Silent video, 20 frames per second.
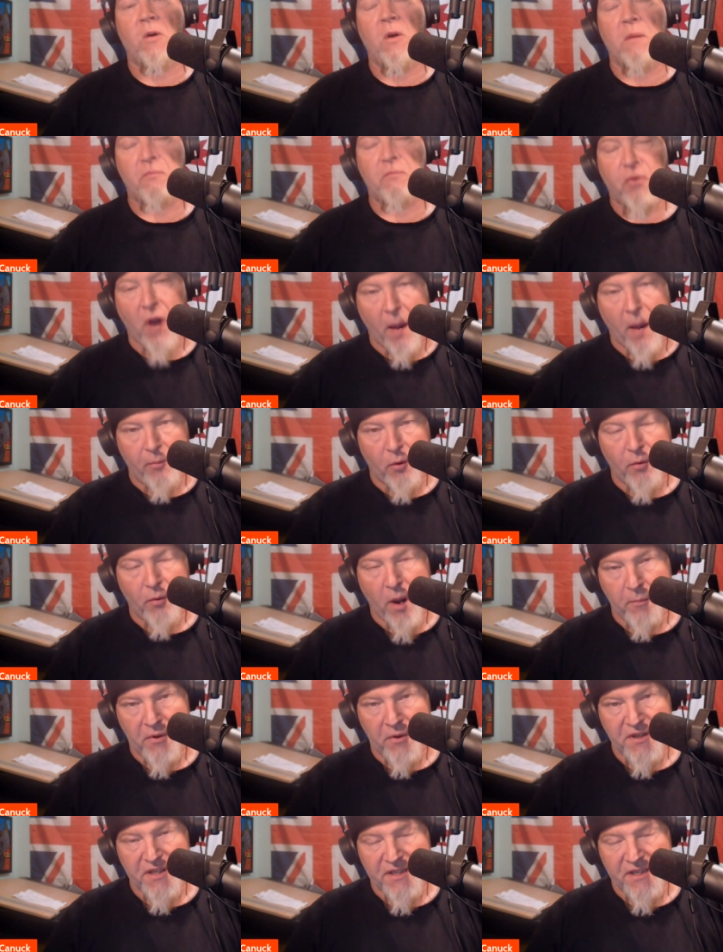proper
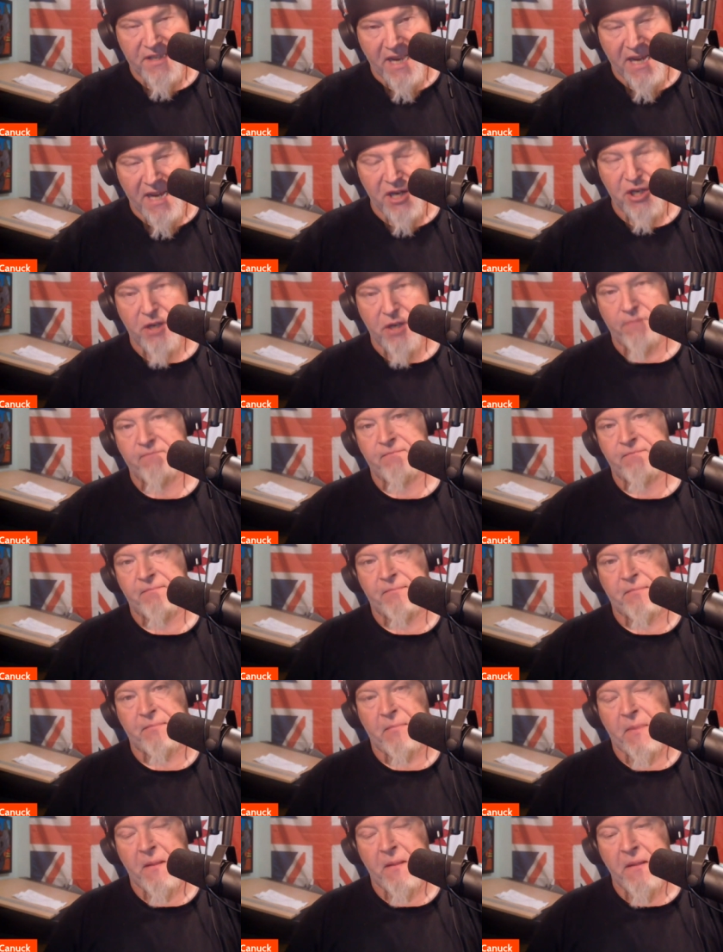representation
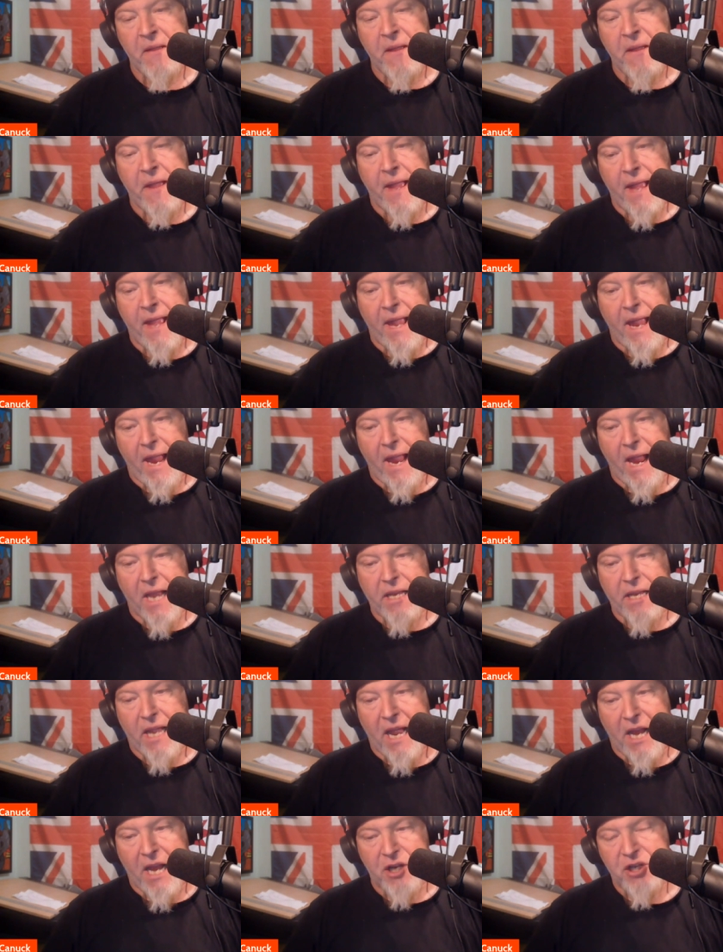and
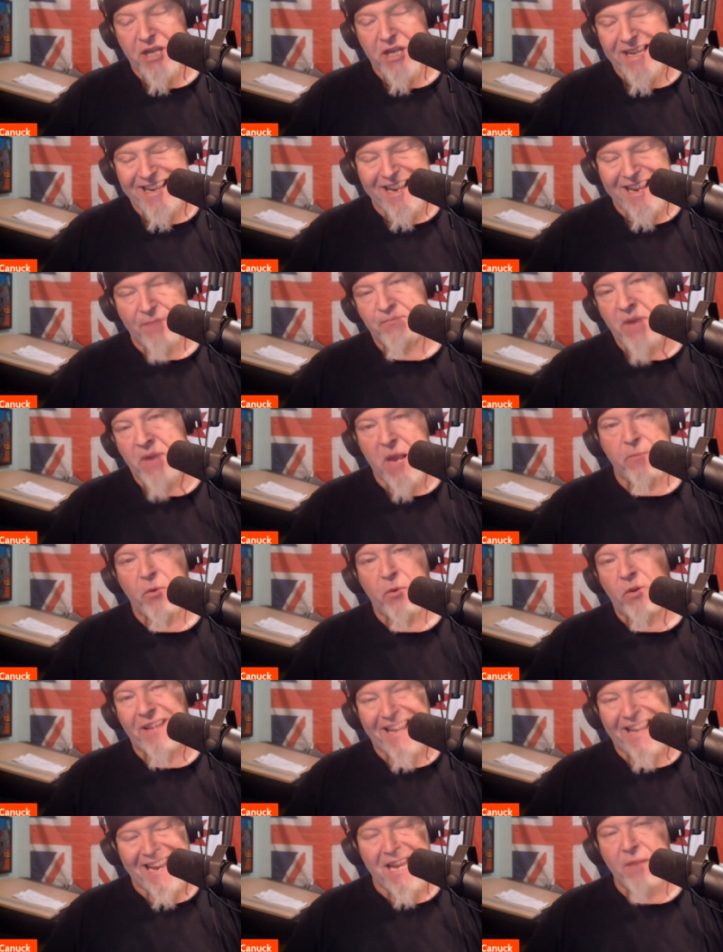actually get
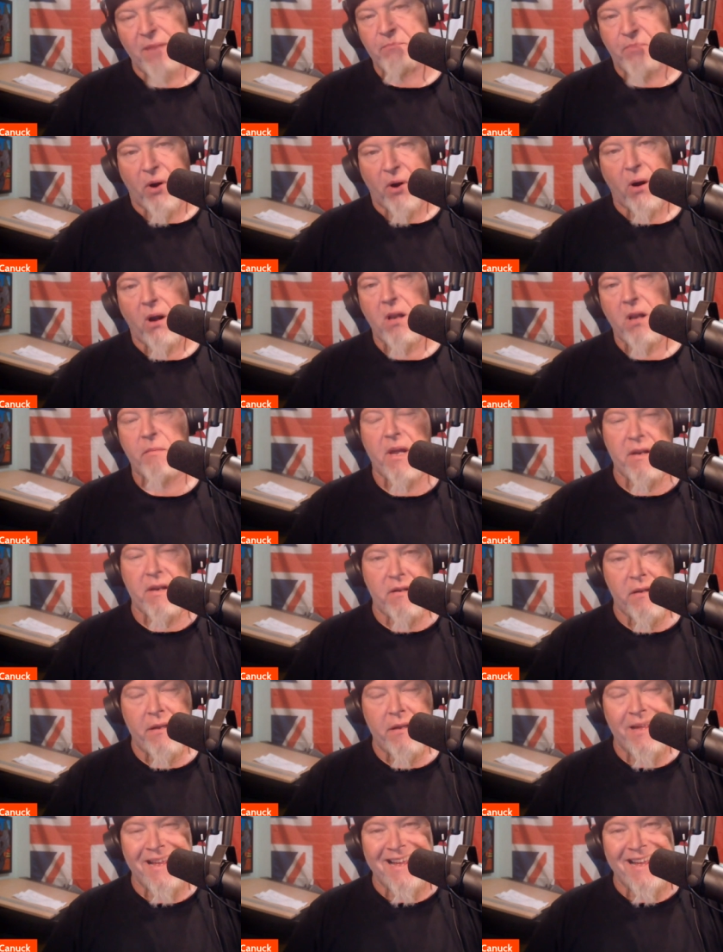people in parliament
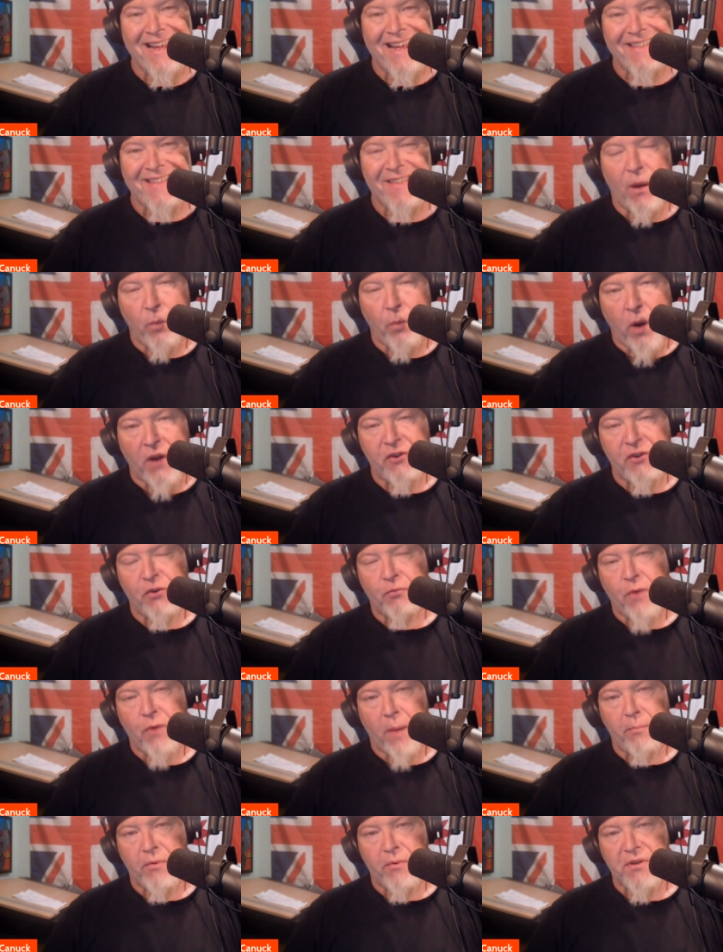that want to
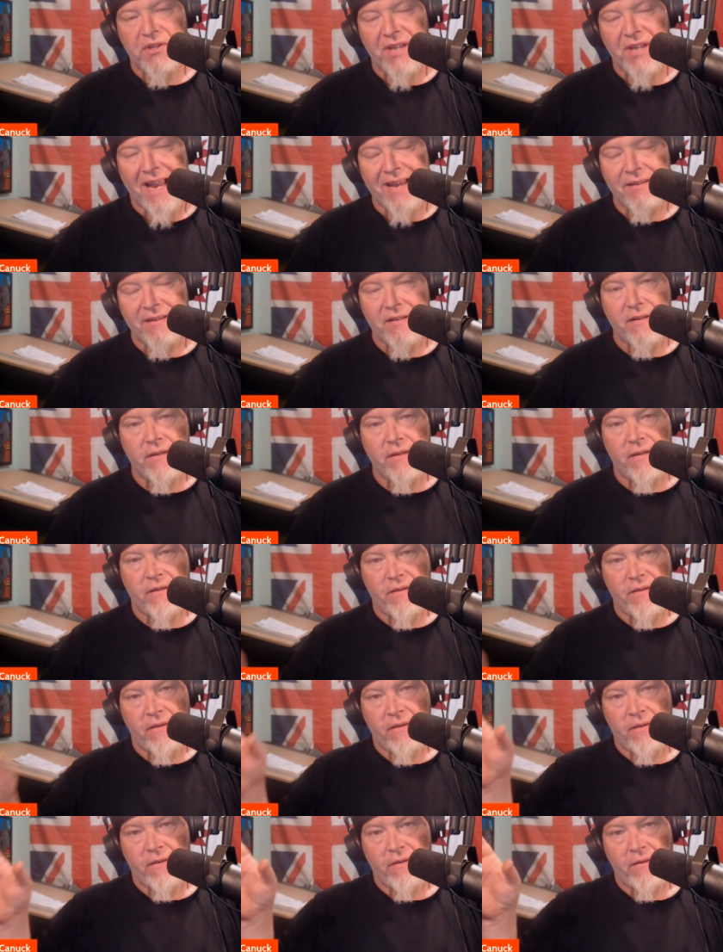represent
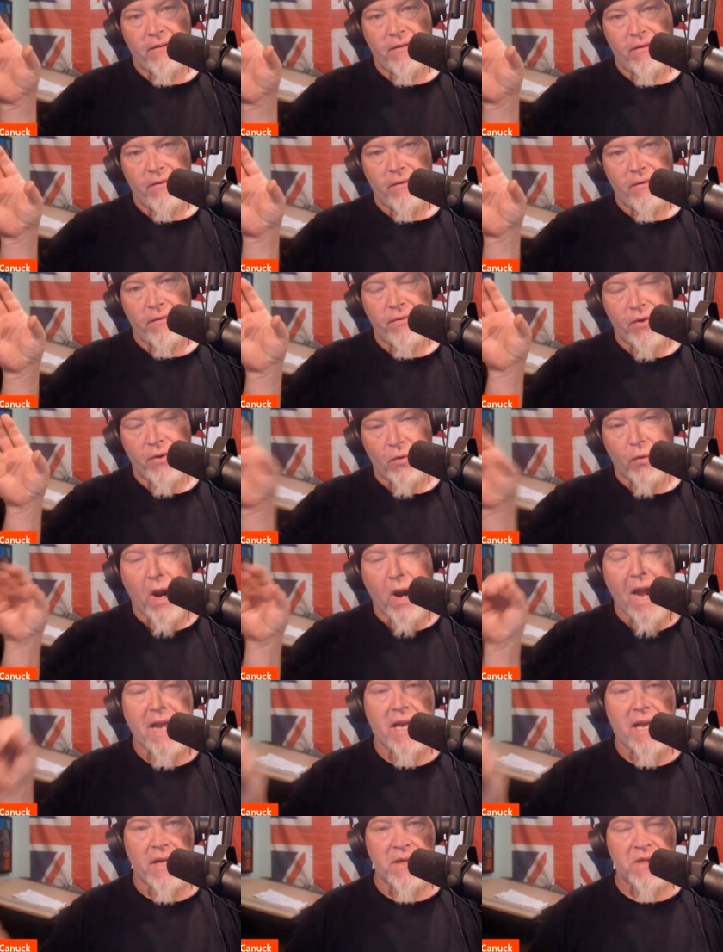their
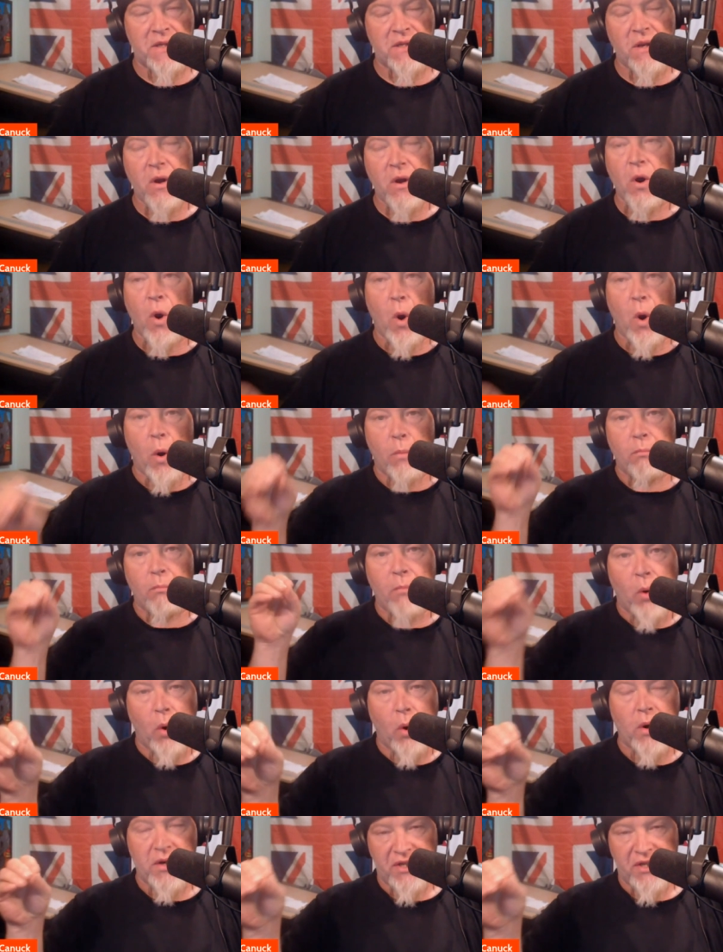ridings
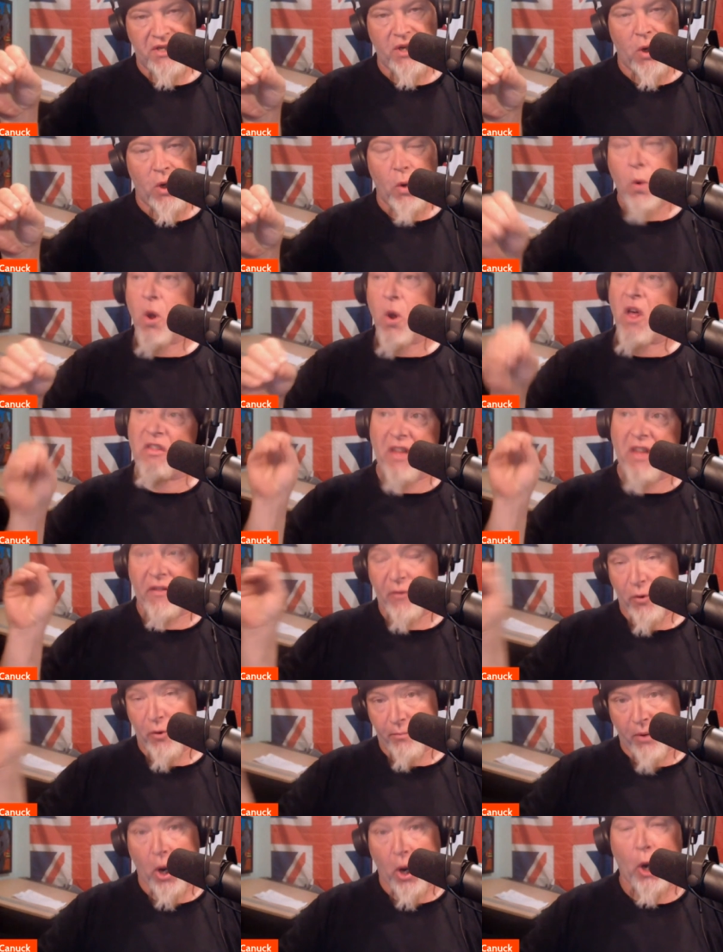more so than
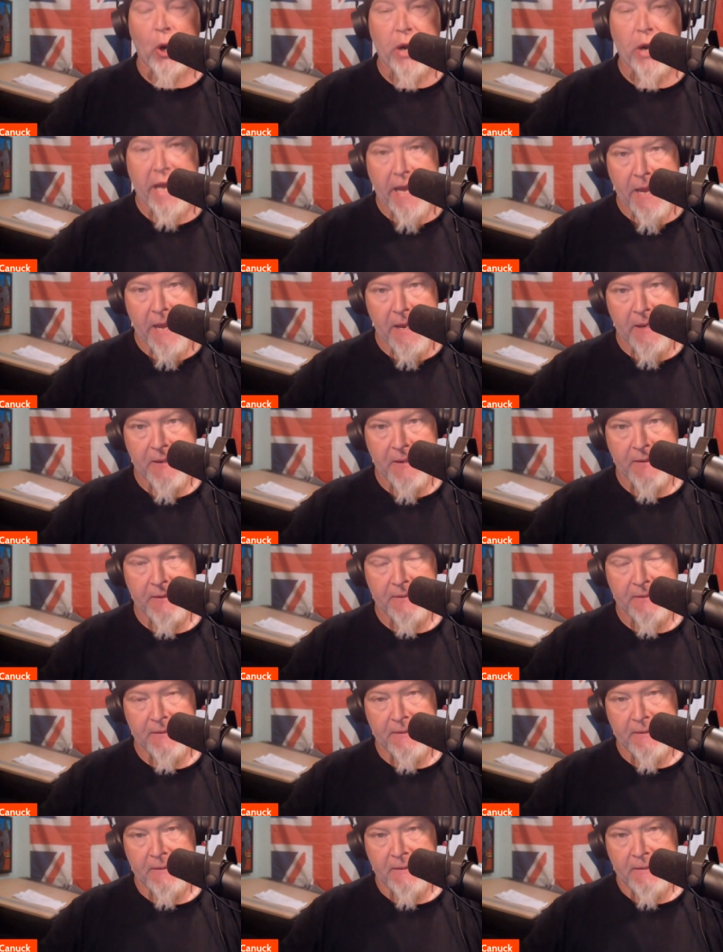their party.
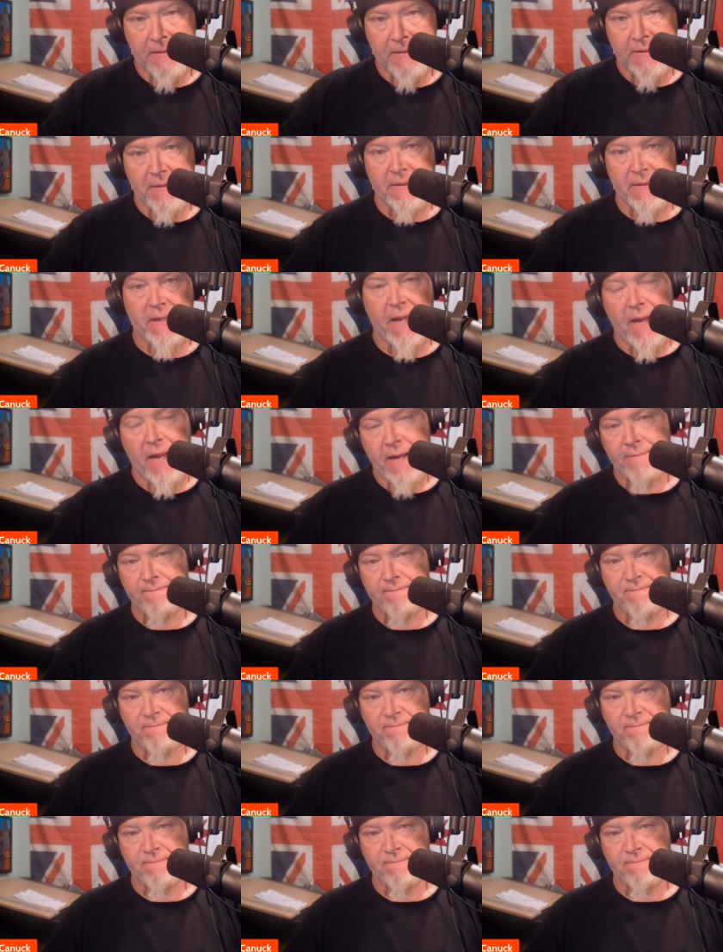Okay.